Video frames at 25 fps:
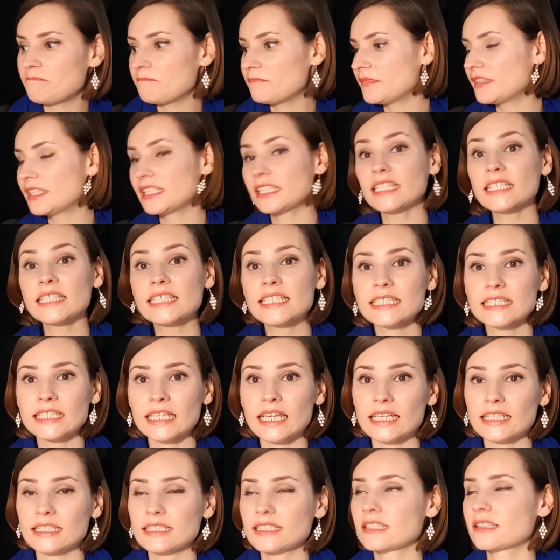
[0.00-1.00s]
these
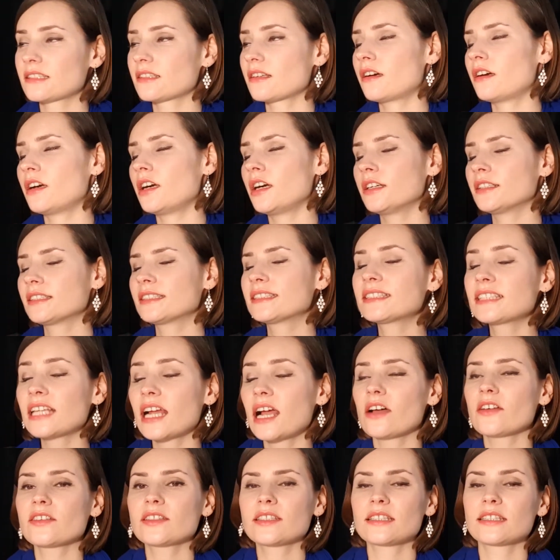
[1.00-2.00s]
texts are
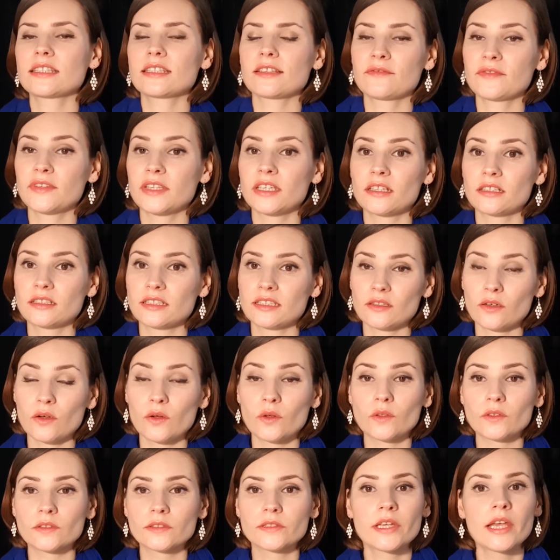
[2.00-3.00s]
thousands of years
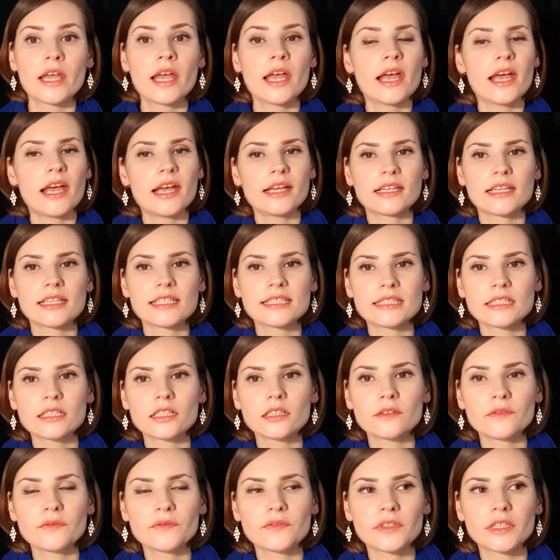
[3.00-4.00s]
old, and I still
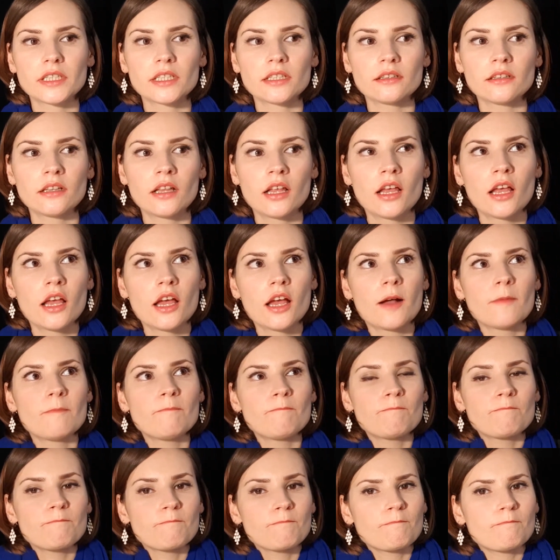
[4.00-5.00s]
feel
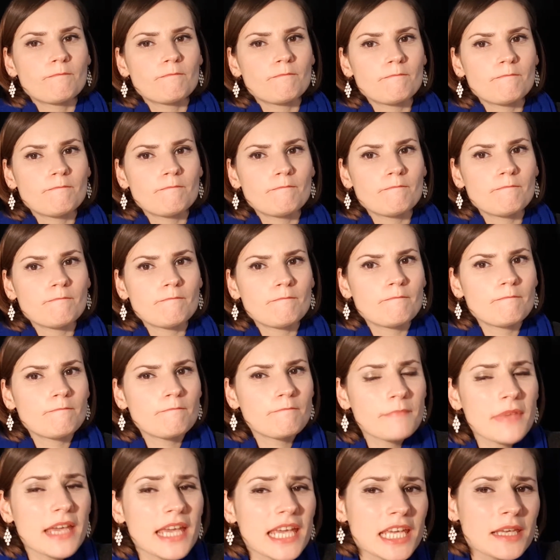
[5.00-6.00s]

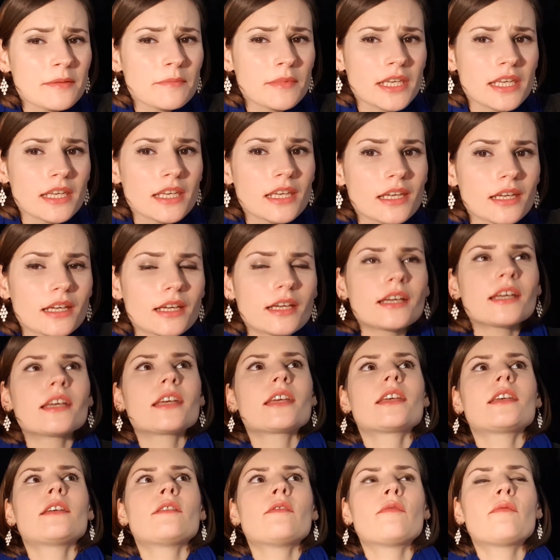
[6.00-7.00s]
maybe
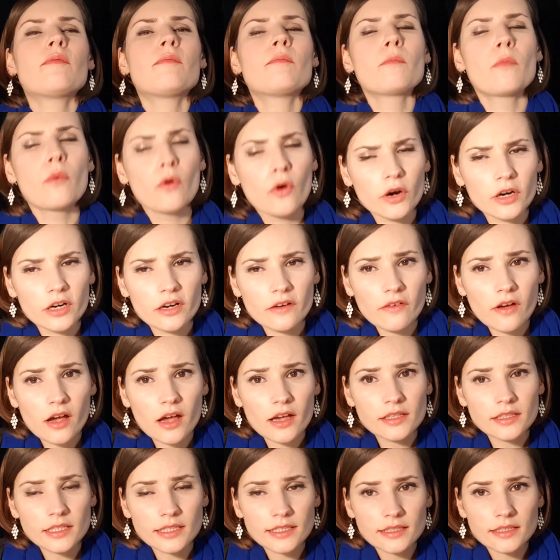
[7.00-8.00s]
if more of
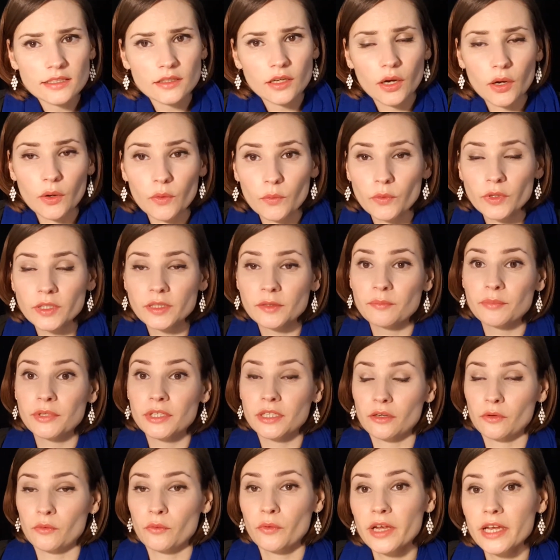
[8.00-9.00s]
us would be
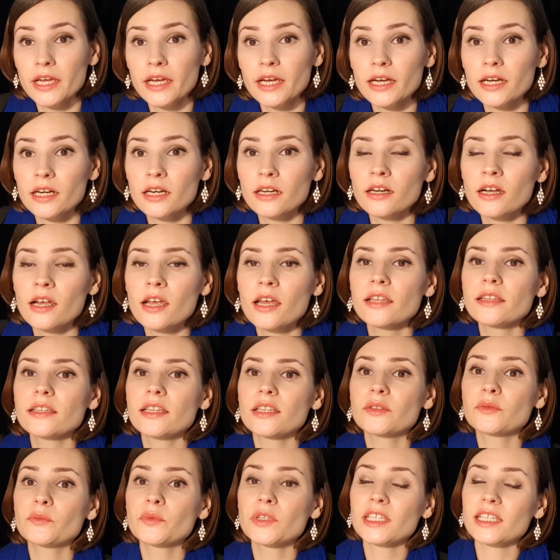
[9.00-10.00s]
aware that
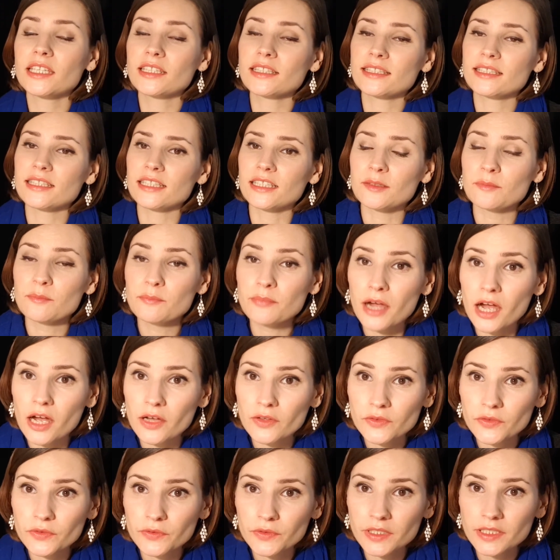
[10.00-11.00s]
we can set
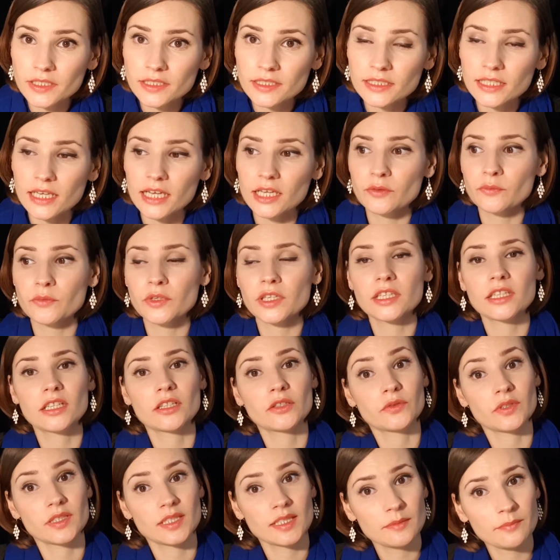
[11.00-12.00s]
boundaries and we can
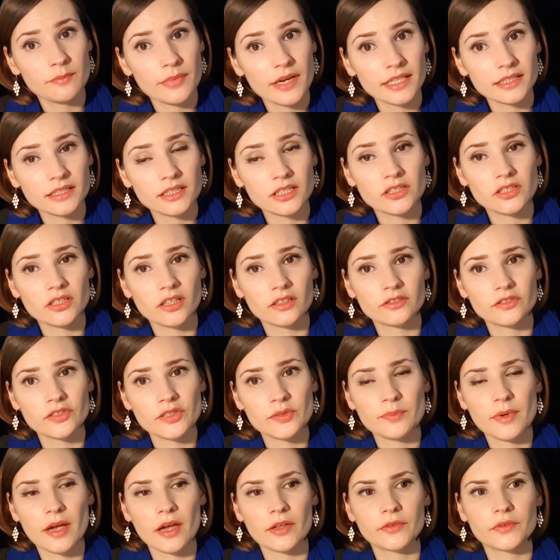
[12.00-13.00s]
respect each other's
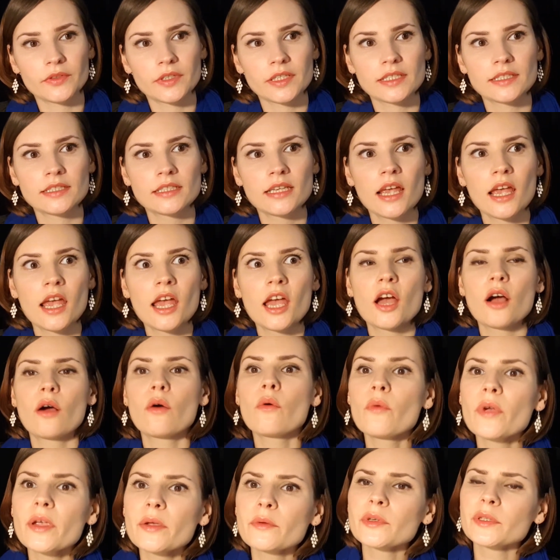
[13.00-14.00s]
boundaries,
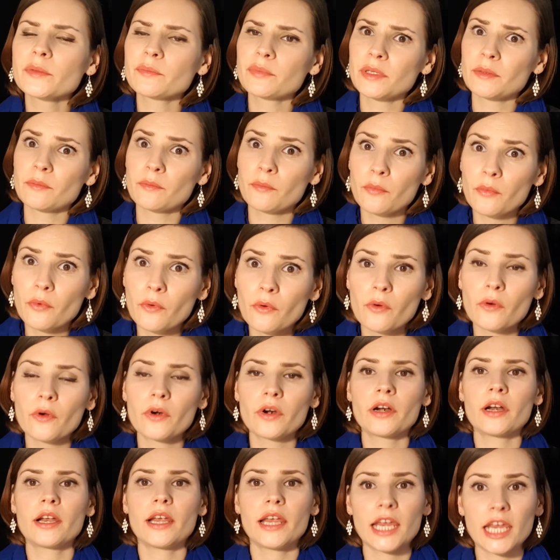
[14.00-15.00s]
we would be
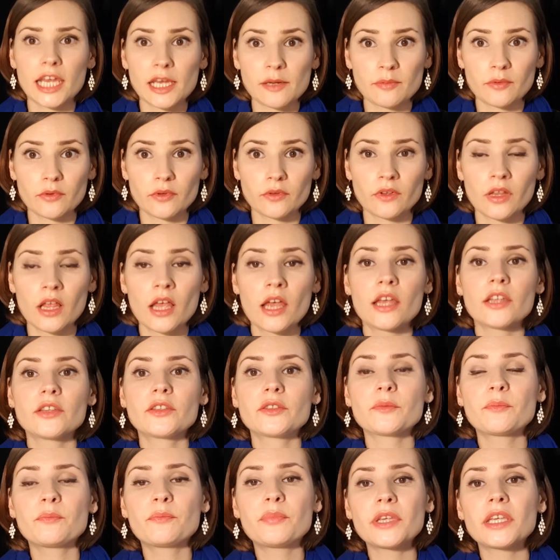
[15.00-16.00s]
more able to
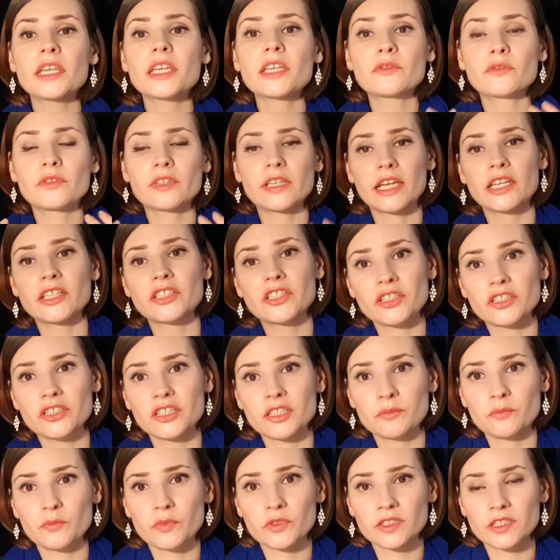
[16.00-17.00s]
be in
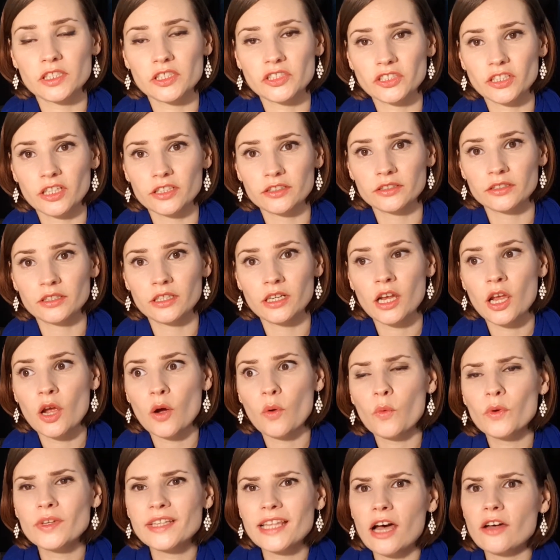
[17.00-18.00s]
relationship with each other
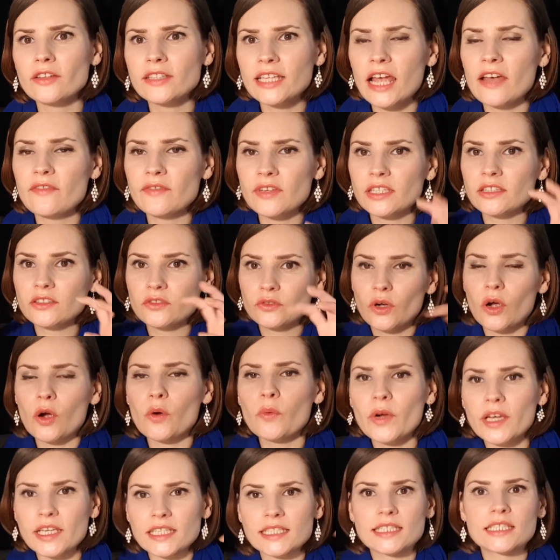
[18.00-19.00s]
without having to
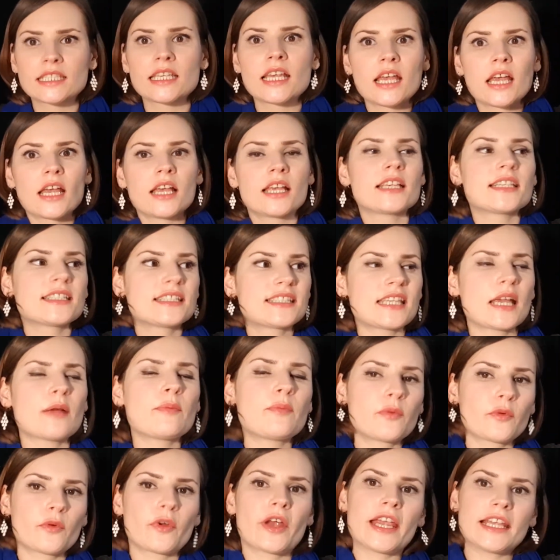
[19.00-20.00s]
always
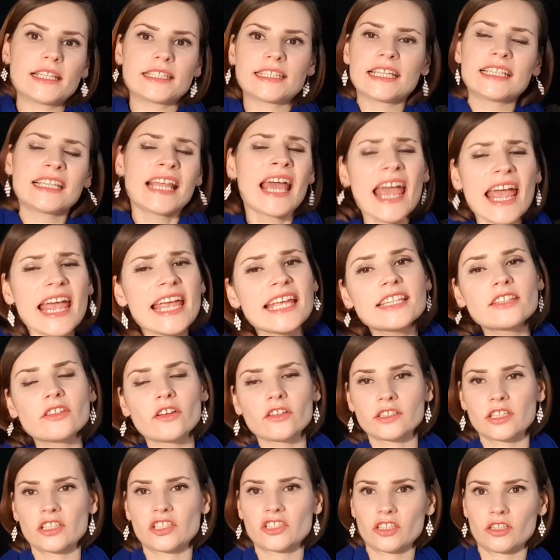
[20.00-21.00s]
separate and hate on
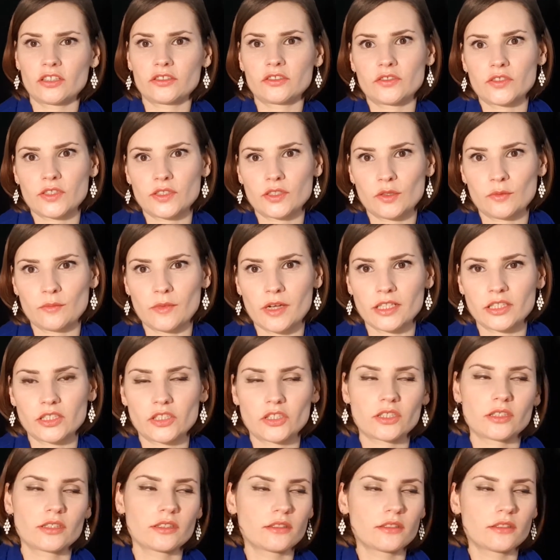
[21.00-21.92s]
each other so much.